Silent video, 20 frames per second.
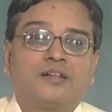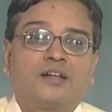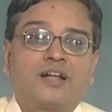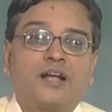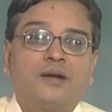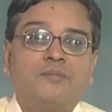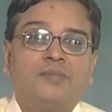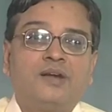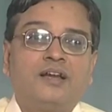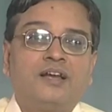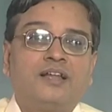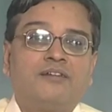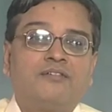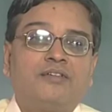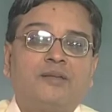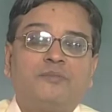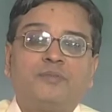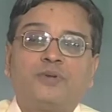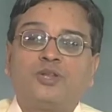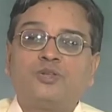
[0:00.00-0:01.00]
come and
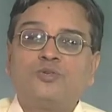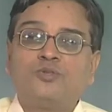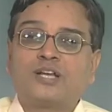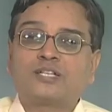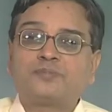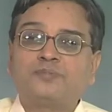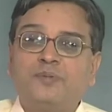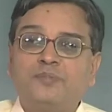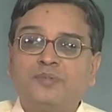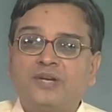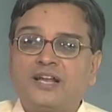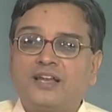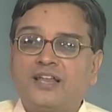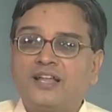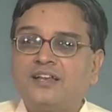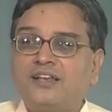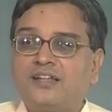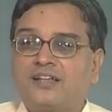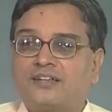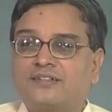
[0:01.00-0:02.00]
develop a new experimental
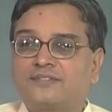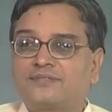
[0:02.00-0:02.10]
technique.